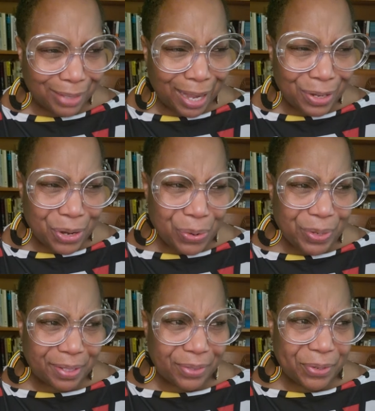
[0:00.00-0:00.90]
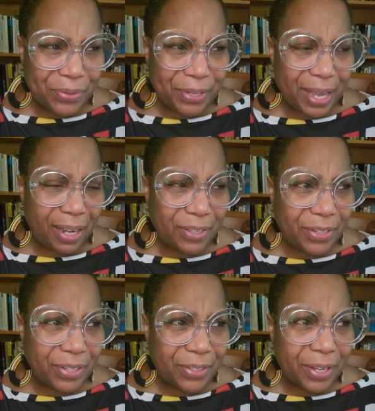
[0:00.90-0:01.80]
I know as a
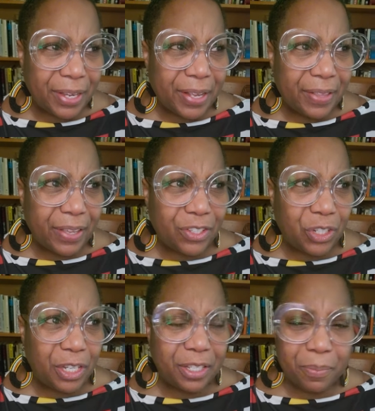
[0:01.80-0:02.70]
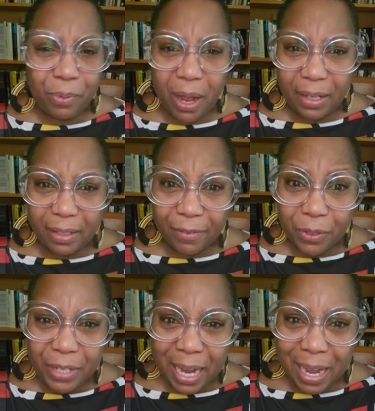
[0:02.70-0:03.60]
sociologist that she is a product of
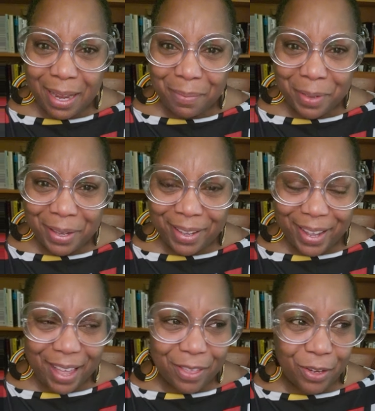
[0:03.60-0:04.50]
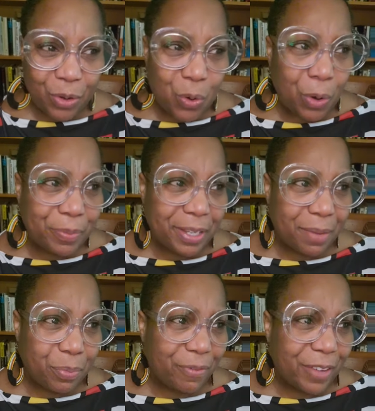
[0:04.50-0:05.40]
her time and that norms
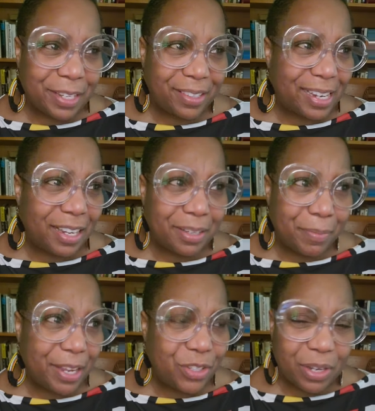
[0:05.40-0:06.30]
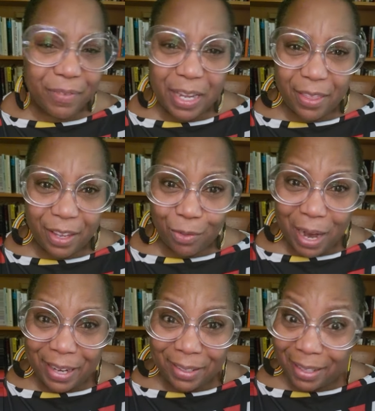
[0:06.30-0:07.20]
can prevent condemnation of anything
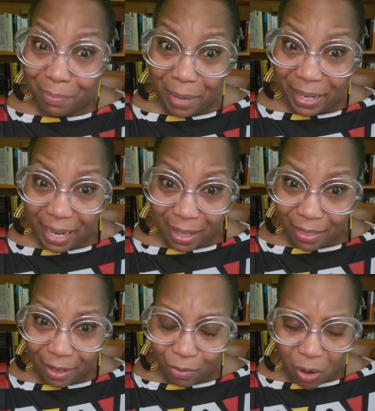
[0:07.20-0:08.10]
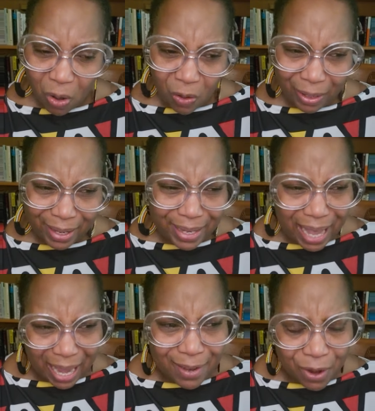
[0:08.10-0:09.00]
right and can make anything wrong.
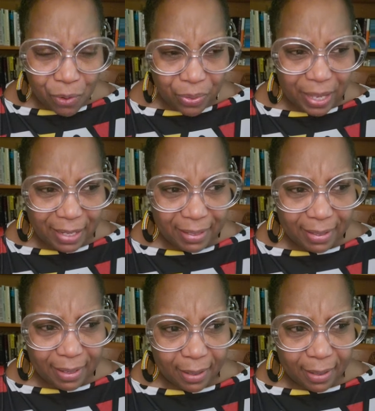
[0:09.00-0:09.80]
I know this.